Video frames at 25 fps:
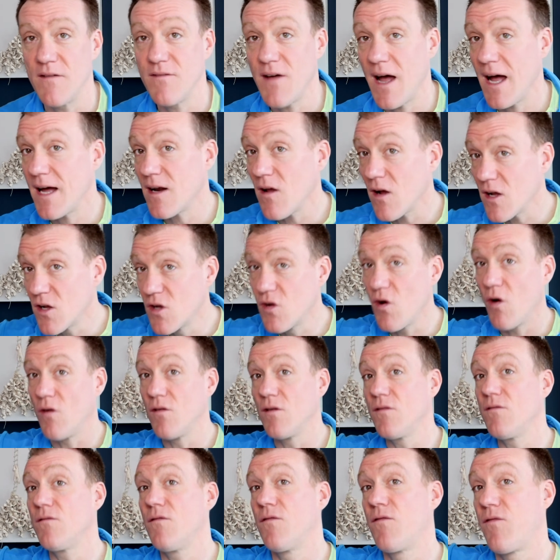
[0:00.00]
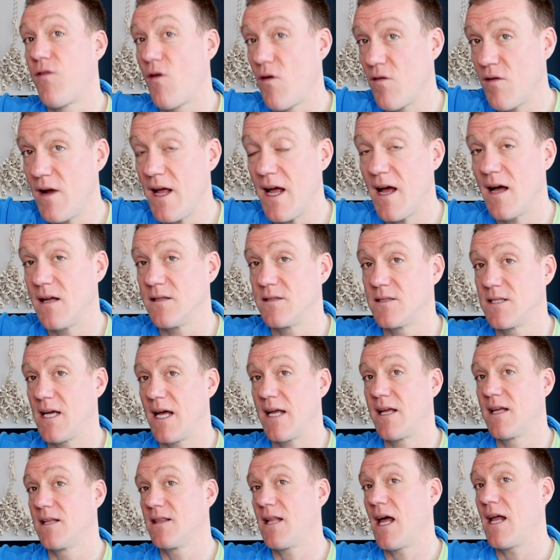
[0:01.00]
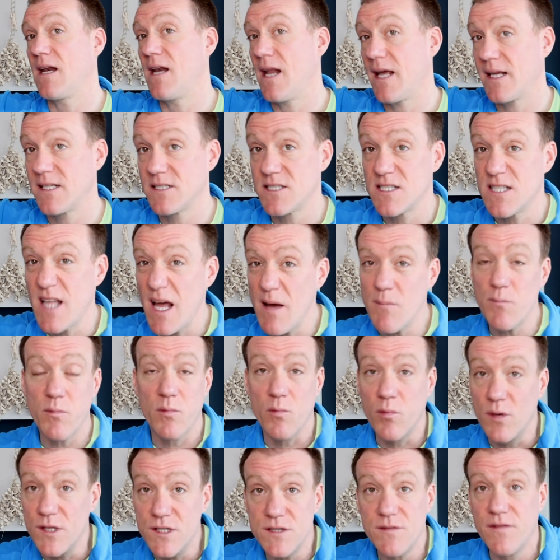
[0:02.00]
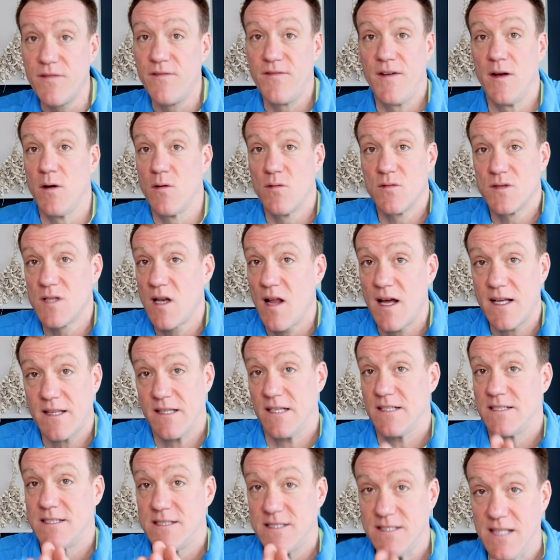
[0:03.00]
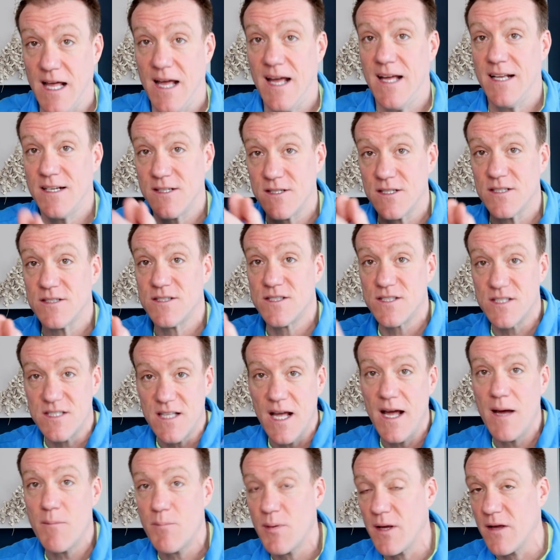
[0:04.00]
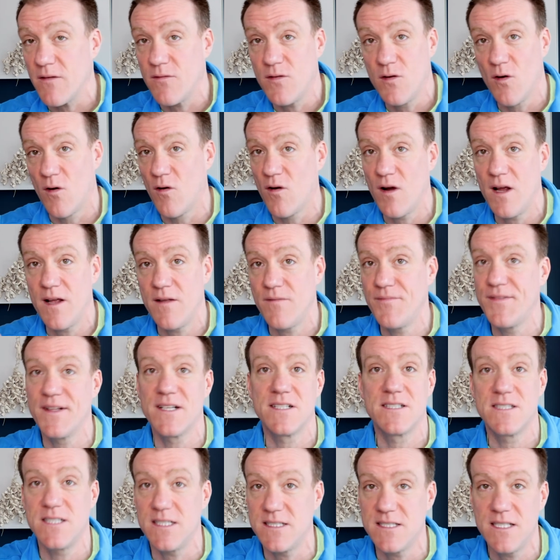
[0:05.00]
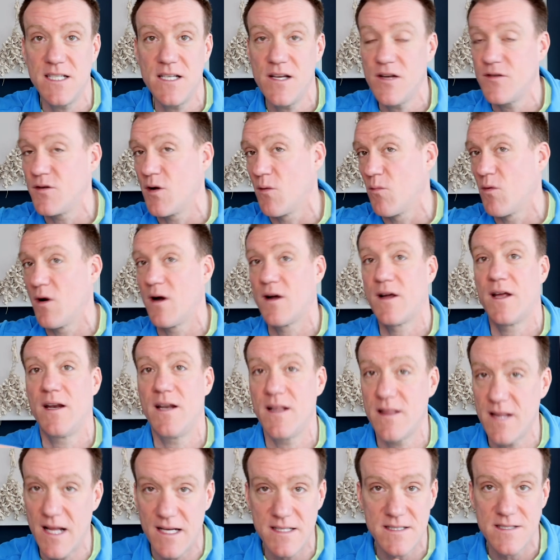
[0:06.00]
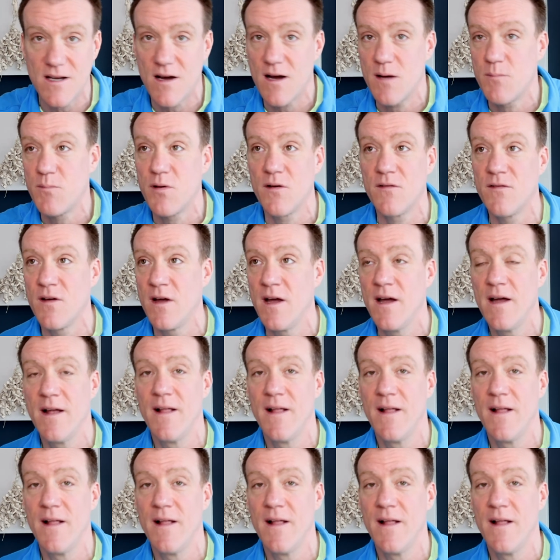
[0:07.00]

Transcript: Had I gone for it and taken that next step, which feels like the standard step if you're in the city and you're working in that type of